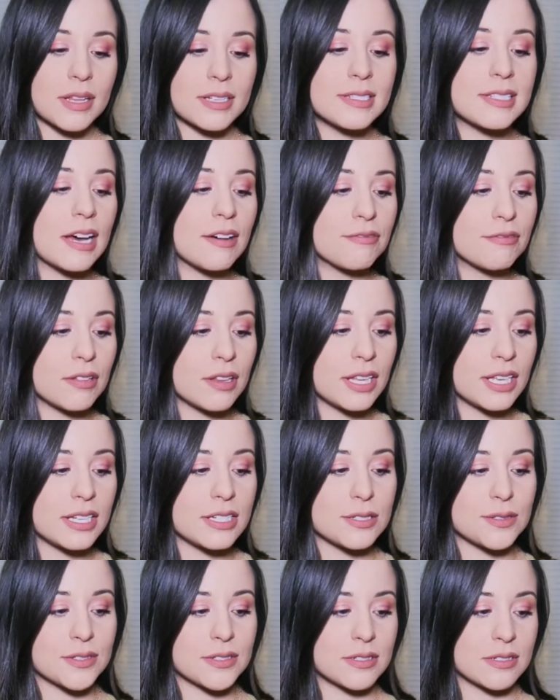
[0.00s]
definitely
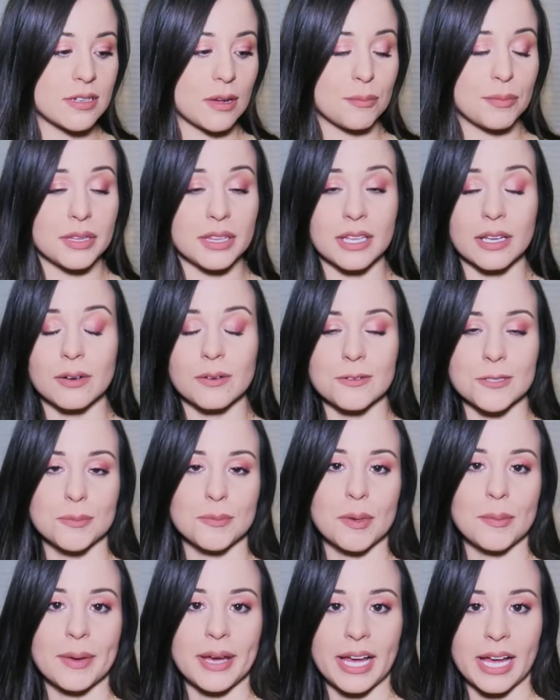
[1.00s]
is something that holds
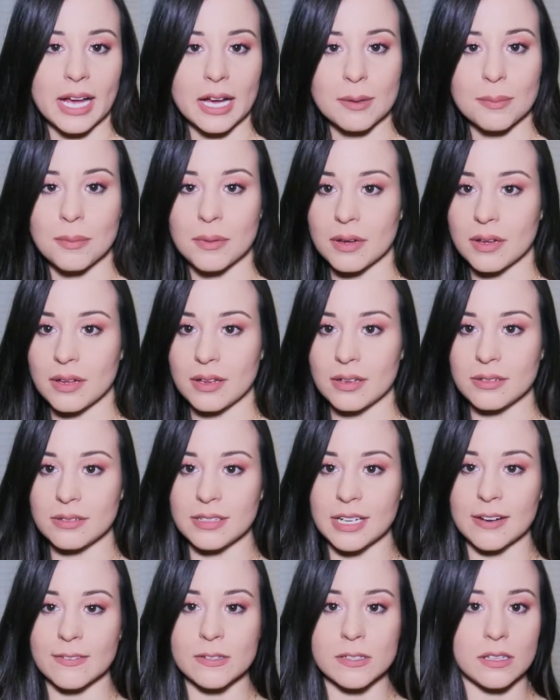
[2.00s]
me back, but
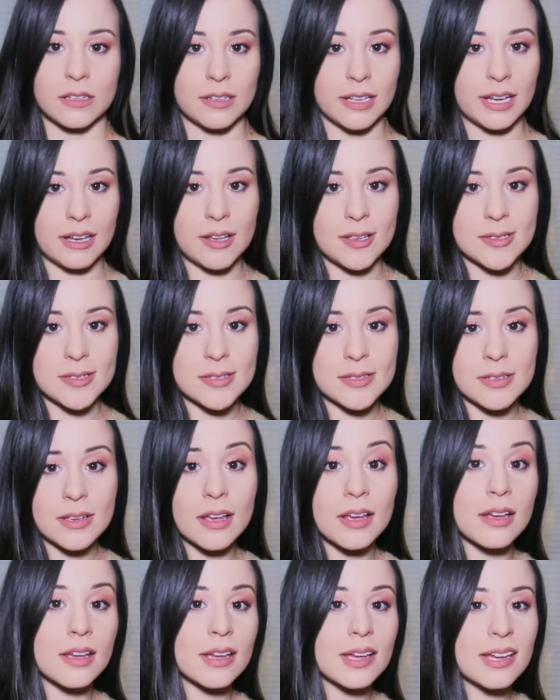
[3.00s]
nevertheless,
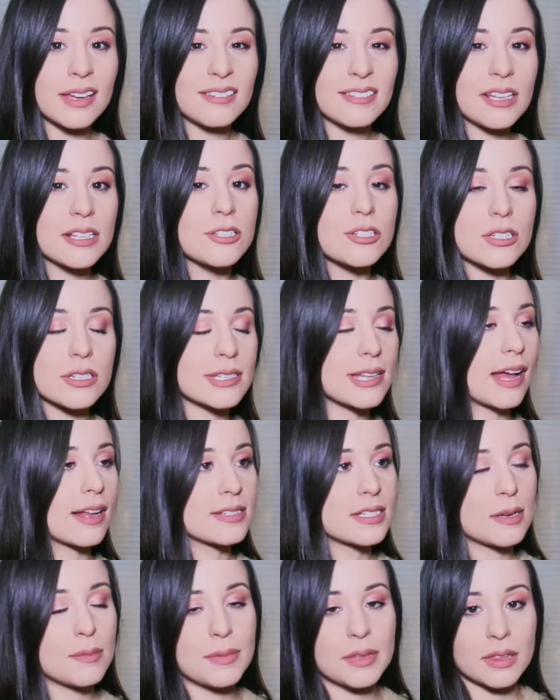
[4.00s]
it's just not
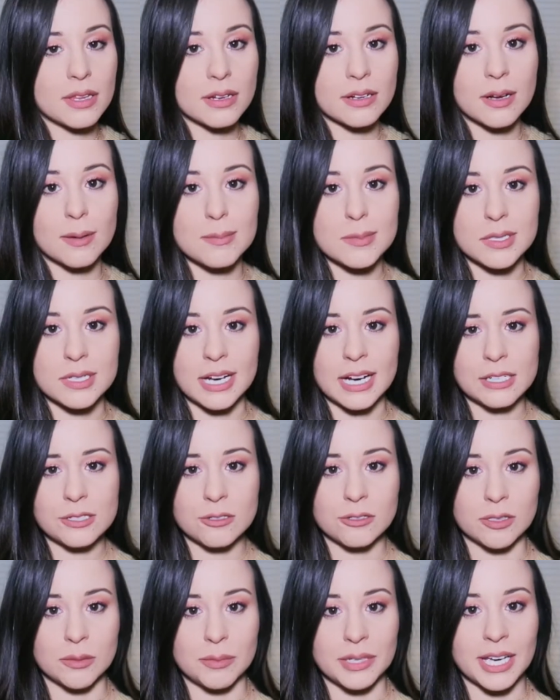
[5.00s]
something that comes
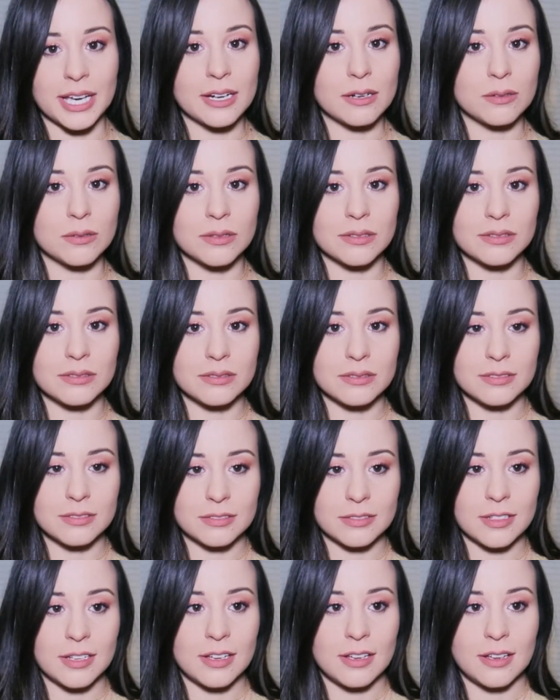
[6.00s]
natural to me.
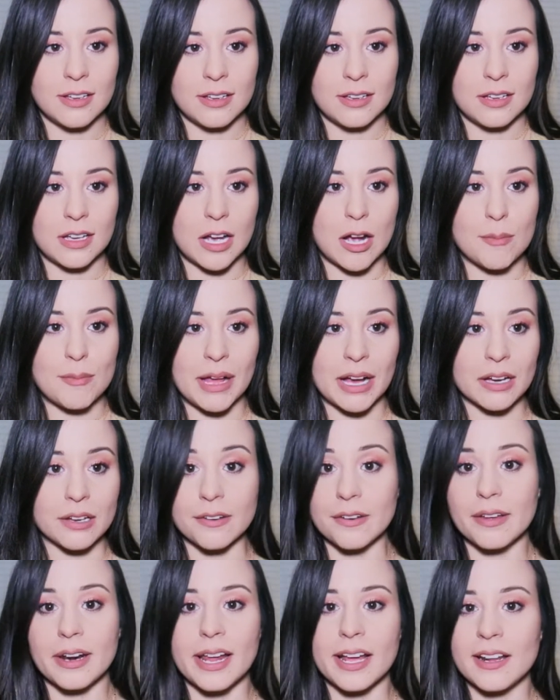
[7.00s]
I'm not
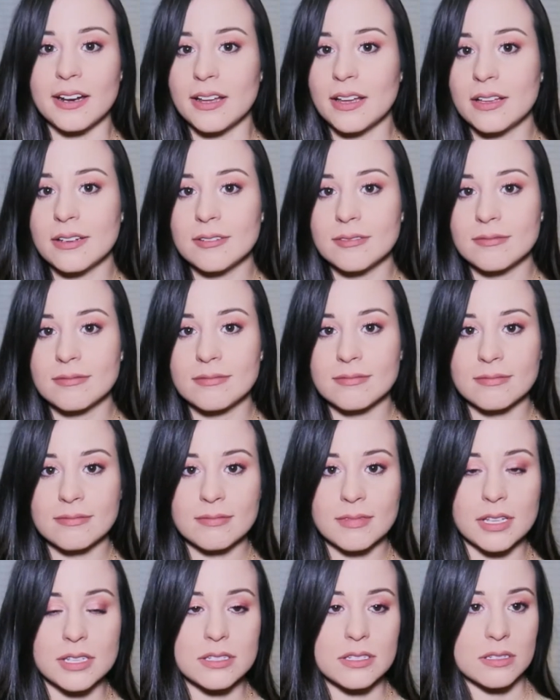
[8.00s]
good at it.
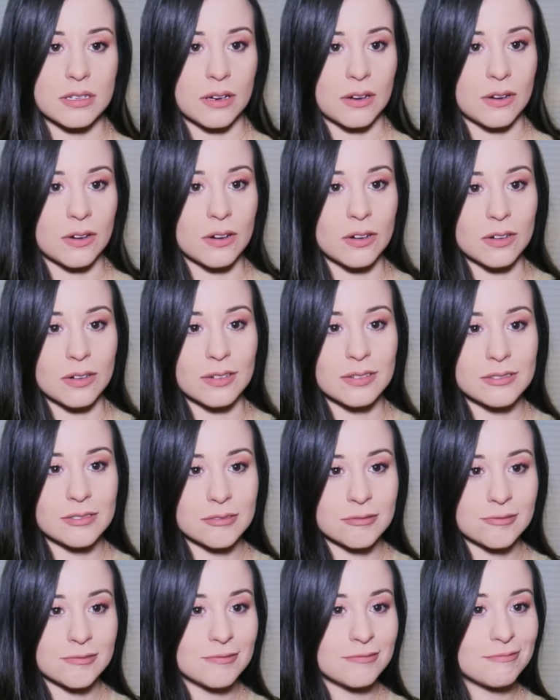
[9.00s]
And so
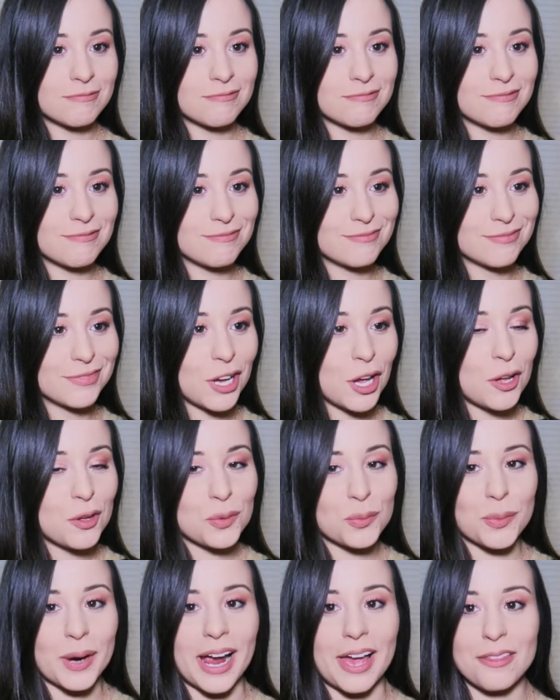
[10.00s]

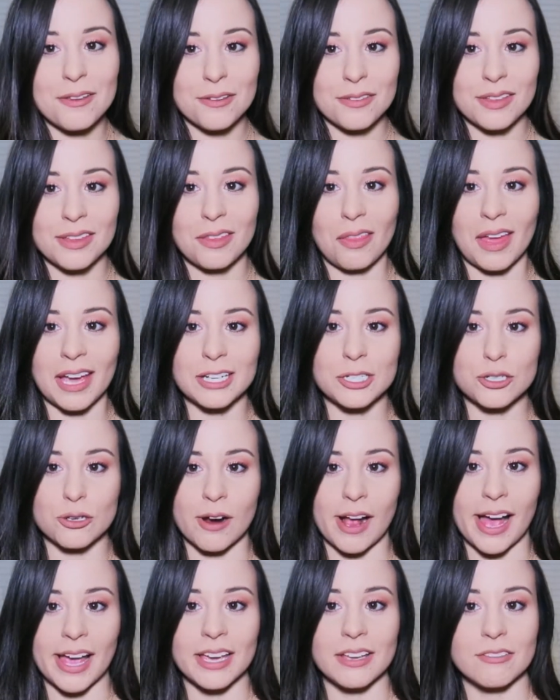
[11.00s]
rather than, like,
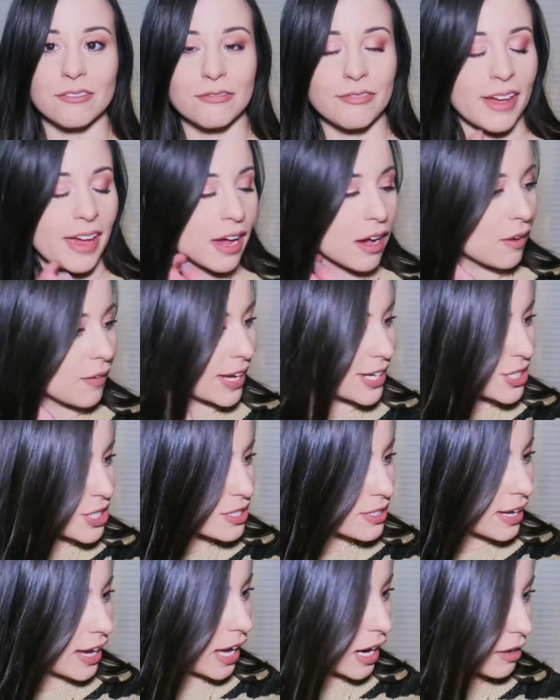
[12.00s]
try and fail, I
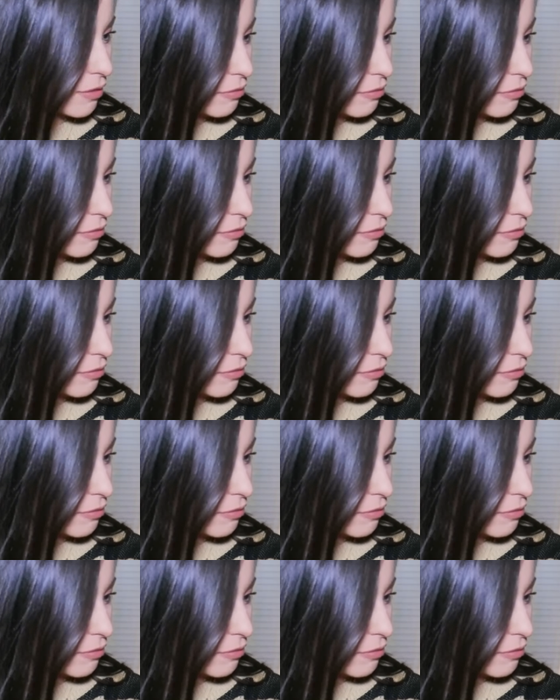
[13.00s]
just kind